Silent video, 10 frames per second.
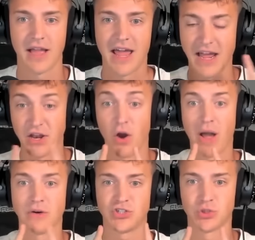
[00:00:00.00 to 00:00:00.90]
and I know
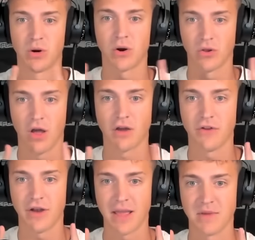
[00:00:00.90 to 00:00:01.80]
how short or long
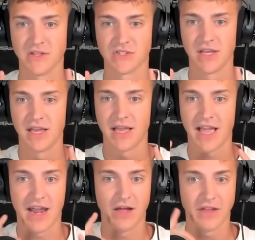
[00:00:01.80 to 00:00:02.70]
their name is.
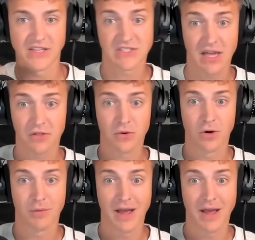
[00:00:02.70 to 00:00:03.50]
And I'll like see out of the corner of